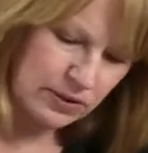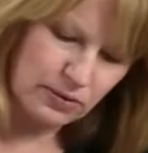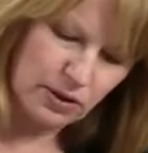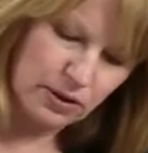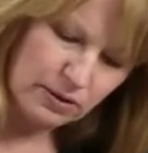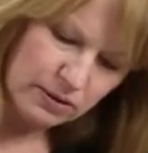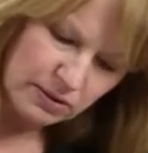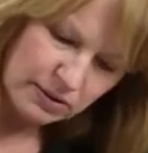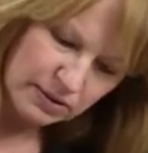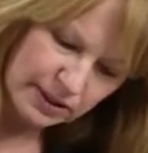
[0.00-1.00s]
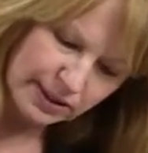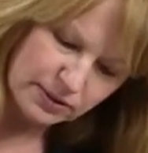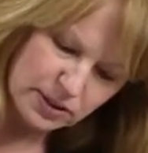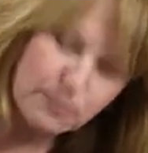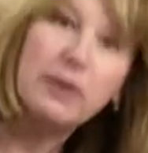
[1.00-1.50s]
Okay. I
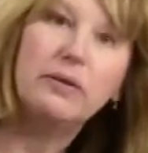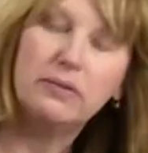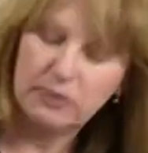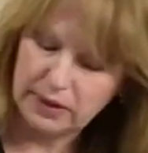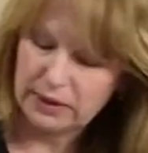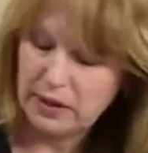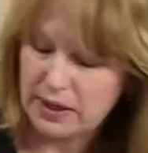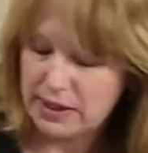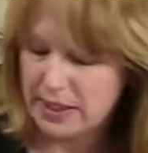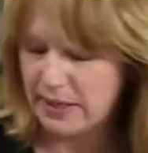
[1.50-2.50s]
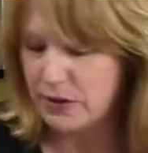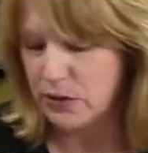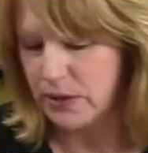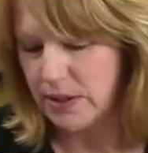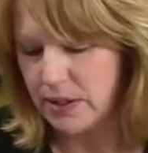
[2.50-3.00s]
could spend like a lot of time
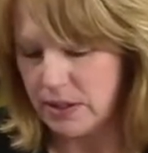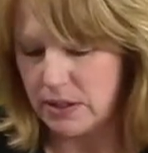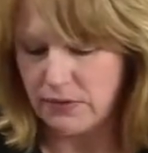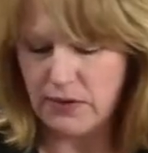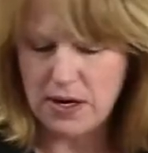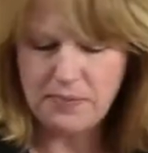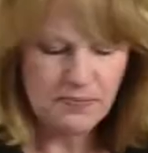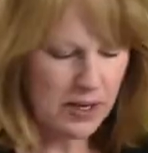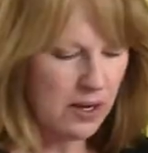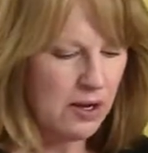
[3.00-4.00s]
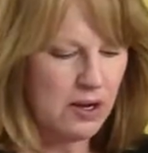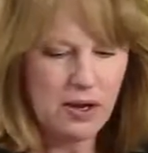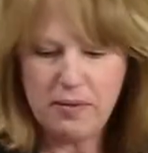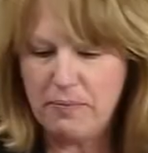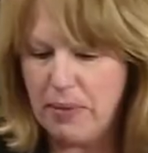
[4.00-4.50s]
doing this because it's fun.
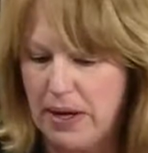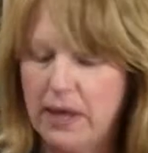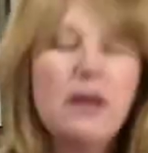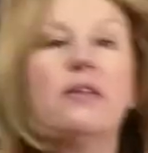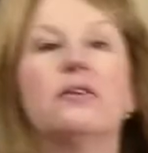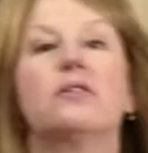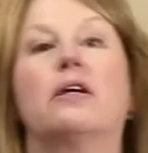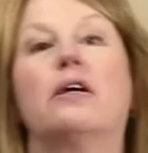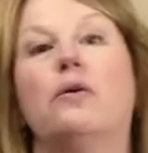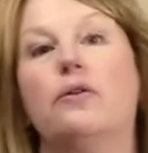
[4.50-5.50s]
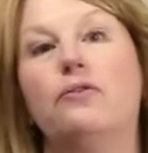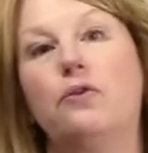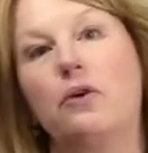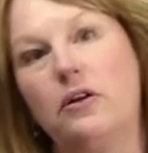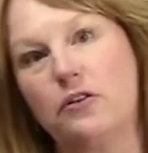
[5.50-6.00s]
But this is going to go in the
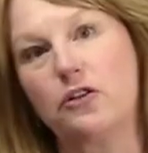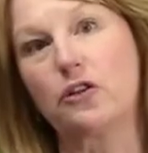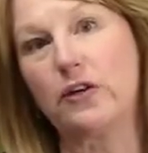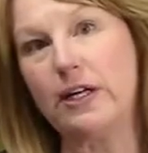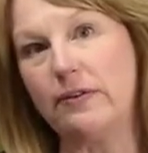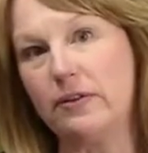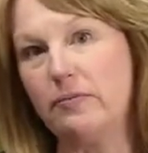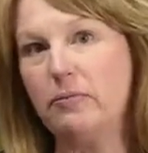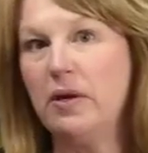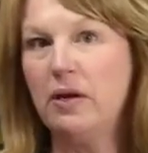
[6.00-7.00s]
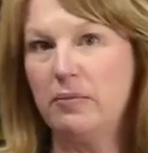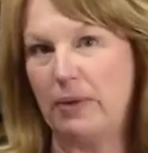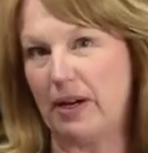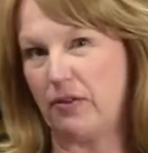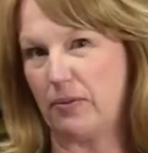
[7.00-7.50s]
400 degree oven,
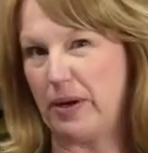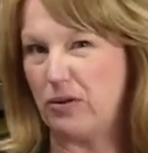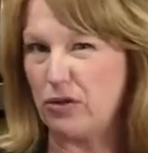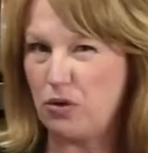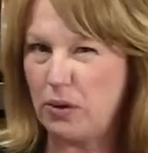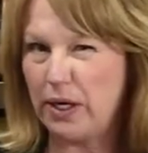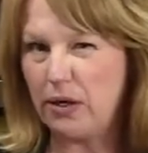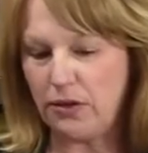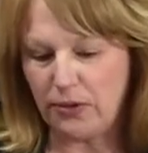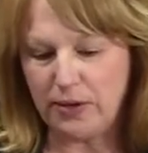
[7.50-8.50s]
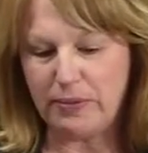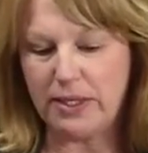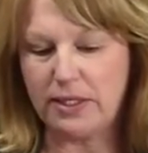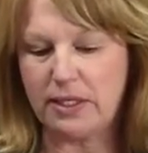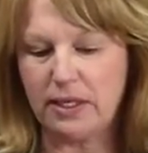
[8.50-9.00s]
bake for about 20 to 30
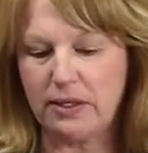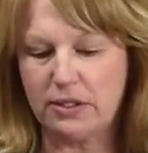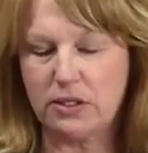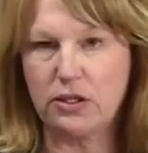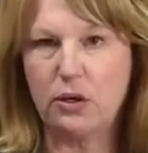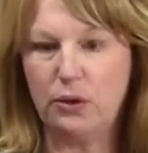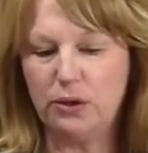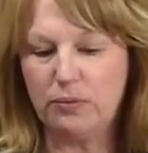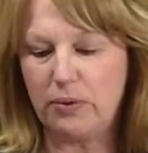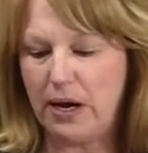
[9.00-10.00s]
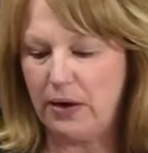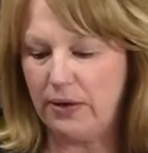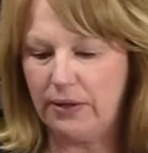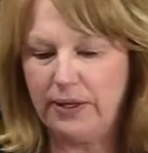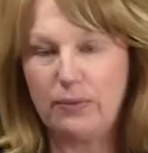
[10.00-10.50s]
minutes until this is golden
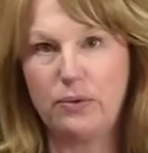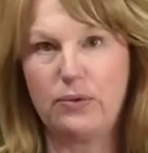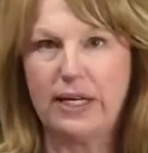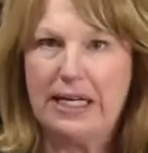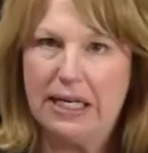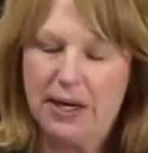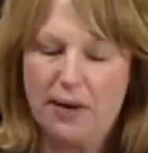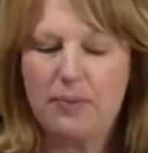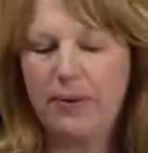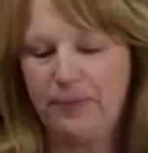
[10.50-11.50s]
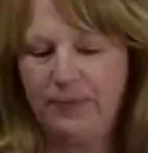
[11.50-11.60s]
brown, and then we'll eat it up.